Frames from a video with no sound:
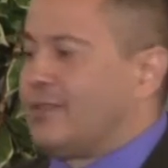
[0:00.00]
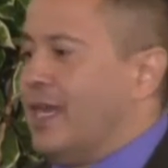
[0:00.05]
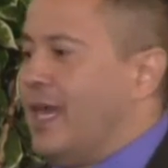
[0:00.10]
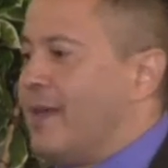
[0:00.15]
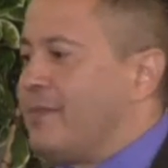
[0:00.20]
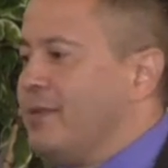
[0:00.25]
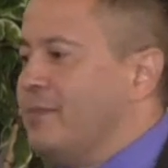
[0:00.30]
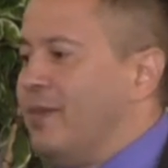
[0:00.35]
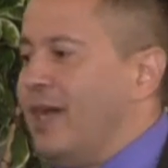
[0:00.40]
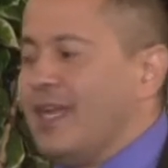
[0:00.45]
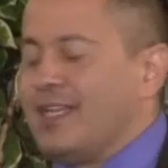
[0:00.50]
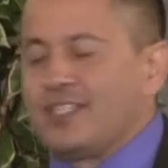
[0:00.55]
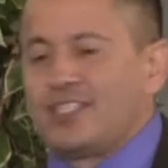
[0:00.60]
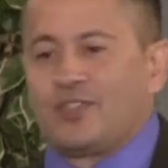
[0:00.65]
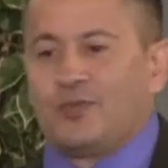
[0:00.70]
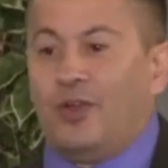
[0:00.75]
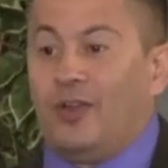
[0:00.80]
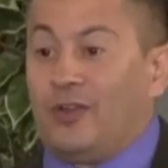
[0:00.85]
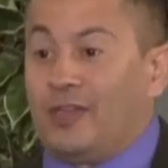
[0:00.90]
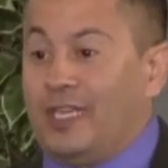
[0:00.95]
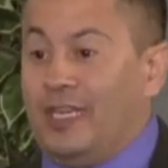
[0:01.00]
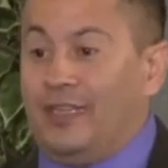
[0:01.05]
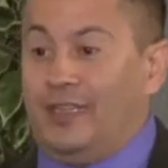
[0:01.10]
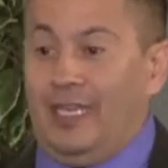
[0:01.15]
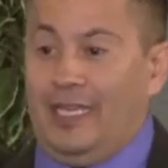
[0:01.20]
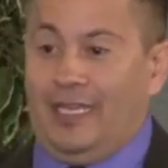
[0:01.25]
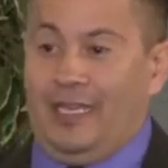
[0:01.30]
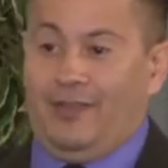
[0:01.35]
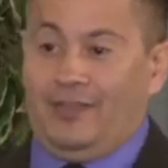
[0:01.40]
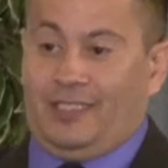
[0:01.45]
grabbed him by his throat, kind of
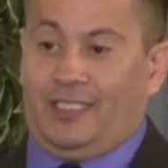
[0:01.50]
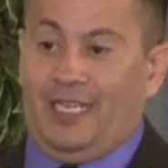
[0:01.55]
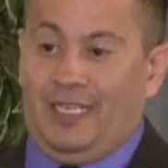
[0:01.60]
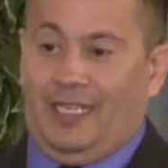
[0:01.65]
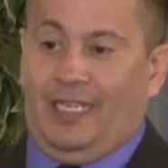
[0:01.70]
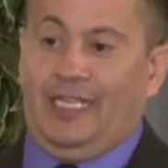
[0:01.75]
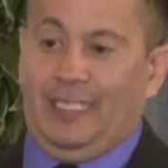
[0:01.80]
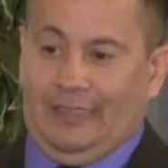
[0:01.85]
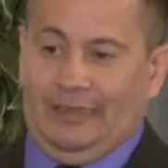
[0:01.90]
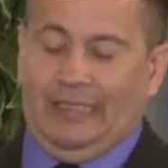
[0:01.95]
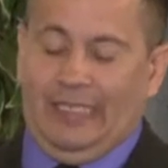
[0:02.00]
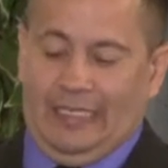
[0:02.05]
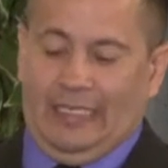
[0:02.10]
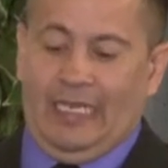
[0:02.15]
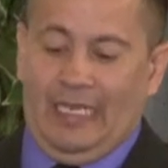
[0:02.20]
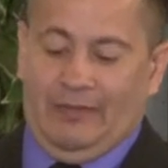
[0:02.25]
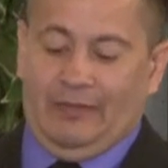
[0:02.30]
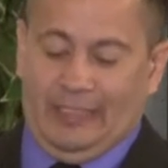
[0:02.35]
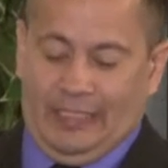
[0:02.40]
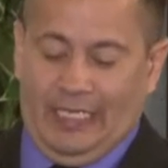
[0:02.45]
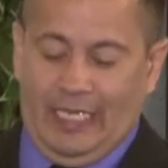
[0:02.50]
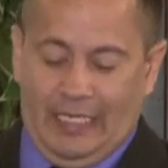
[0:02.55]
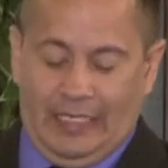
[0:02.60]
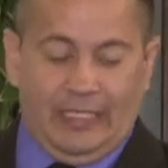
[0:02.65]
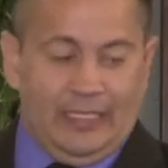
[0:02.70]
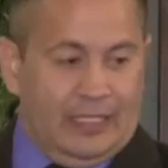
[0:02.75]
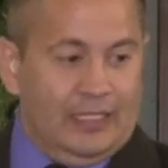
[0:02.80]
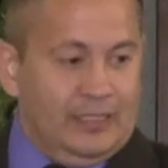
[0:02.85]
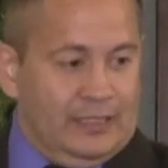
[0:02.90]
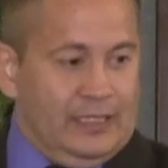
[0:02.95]
like, I was kind of like that guy with
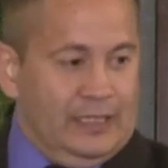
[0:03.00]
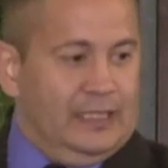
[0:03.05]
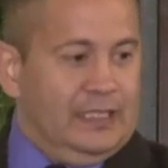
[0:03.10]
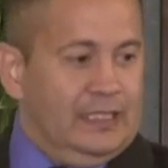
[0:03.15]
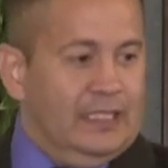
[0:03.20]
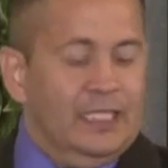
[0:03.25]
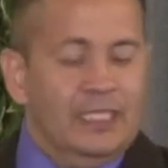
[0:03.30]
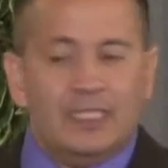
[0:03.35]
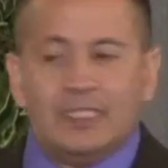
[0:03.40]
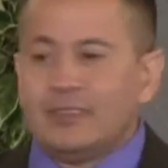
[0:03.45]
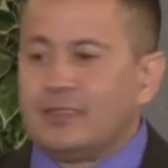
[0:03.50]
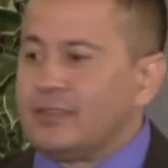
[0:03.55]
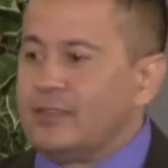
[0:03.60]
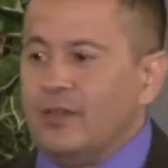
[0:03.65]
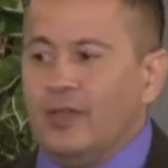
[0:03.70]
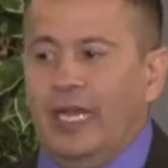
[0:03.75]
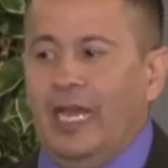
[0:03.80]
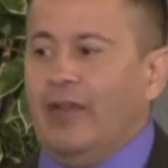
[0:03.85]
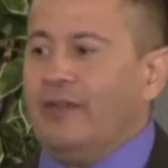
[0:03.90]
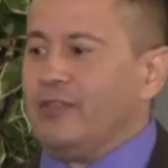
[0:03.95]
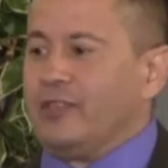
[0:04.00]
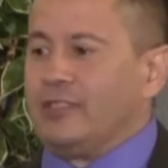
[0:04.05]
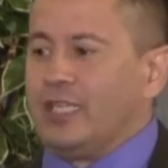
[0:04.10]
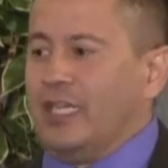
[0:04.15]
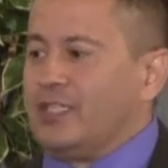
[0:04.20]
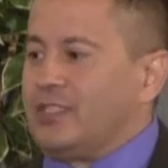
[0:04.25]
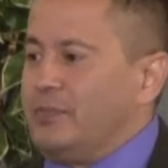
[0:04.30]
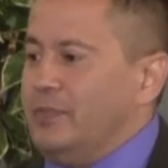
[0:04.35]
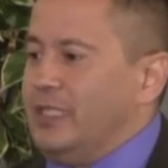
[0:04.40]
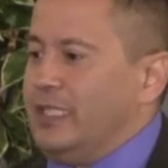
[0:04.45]
Kenneth. I, Don't ever
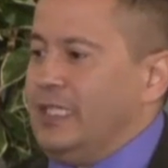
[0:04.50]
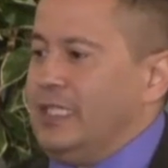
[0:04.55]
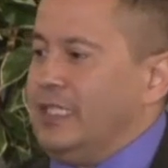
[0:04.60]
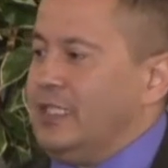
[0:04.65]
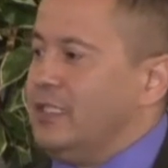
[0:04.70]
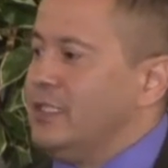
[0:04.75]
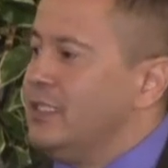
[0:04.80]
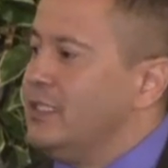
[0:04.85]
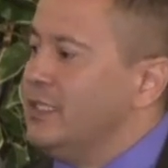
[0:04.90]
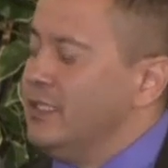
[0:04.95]
touch me again.